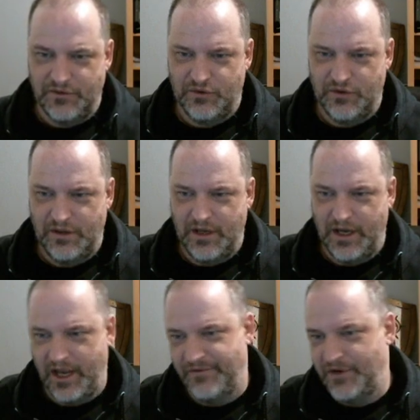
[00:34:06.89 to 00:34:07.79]
should
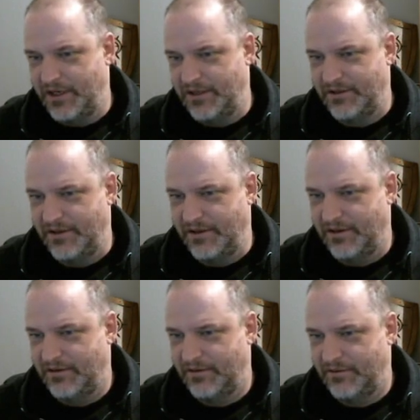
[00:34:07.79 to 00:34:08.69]
they have an easy
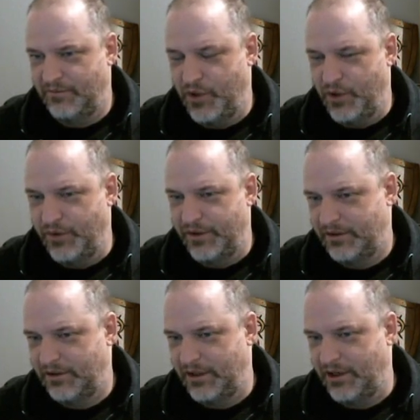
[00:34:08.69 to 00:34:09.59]
mode,
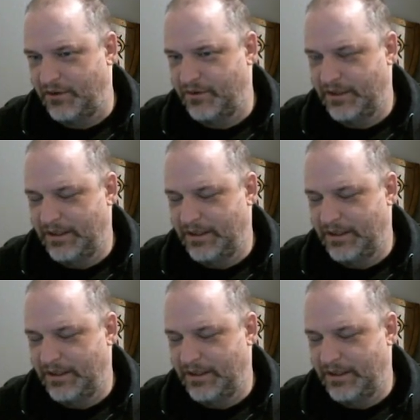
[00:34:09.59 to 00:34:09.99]
you know?